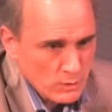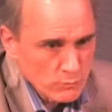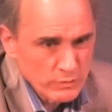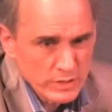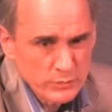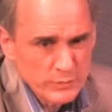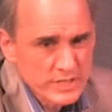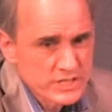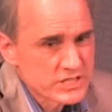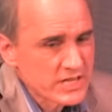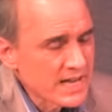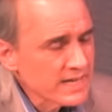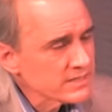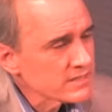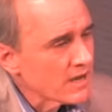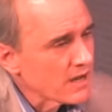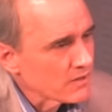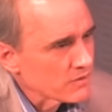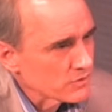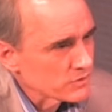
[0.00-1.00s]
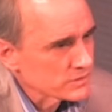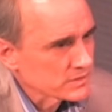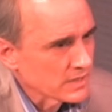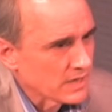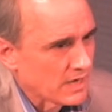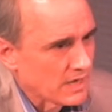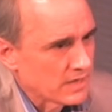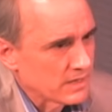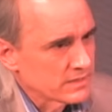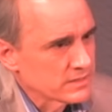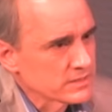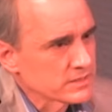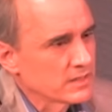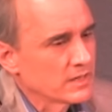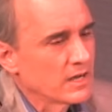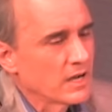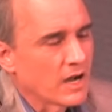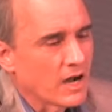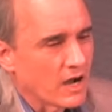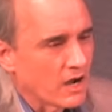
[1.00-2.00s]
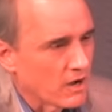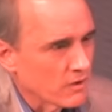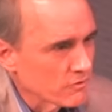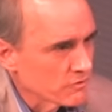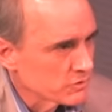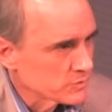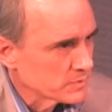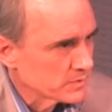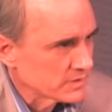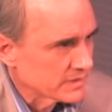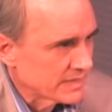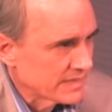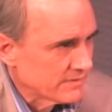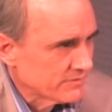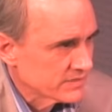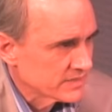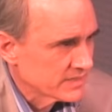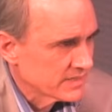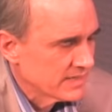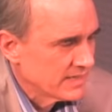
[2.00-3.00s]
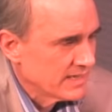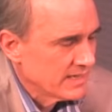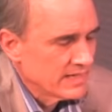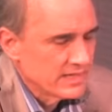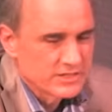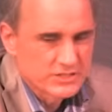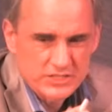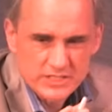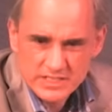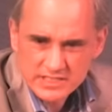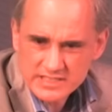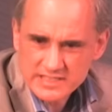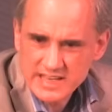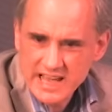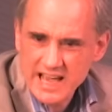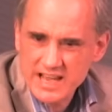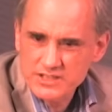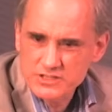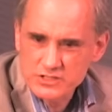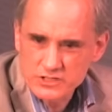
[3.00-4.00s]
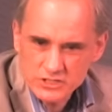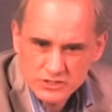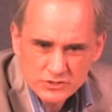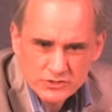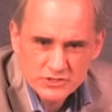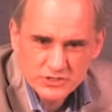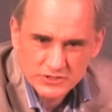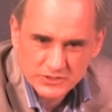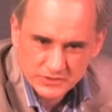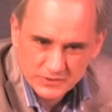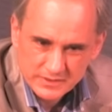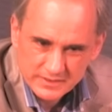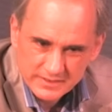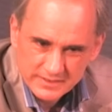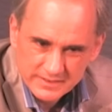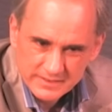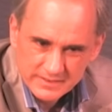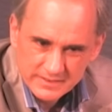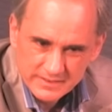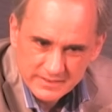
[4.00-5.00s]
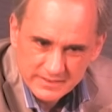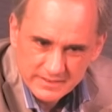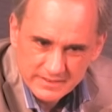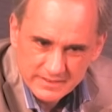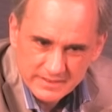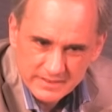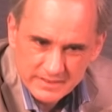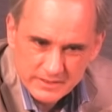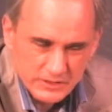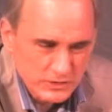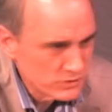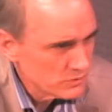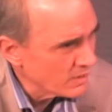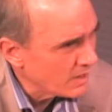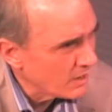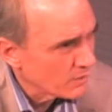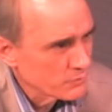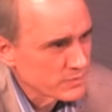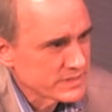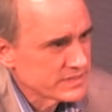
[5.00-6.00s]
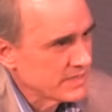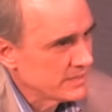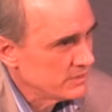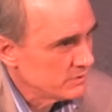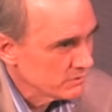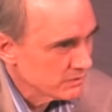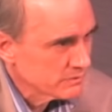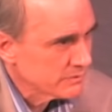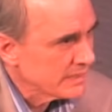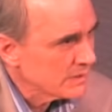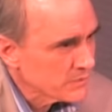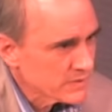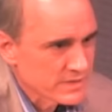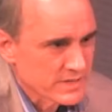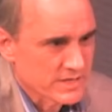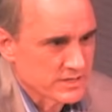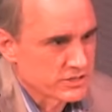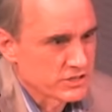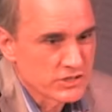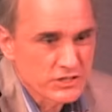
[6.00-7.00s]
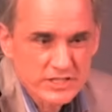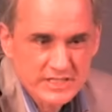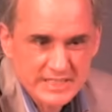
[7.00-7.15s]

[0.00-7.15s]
we reject all those gods, all those beliefs, just as you do. You all re- you agree with us. You're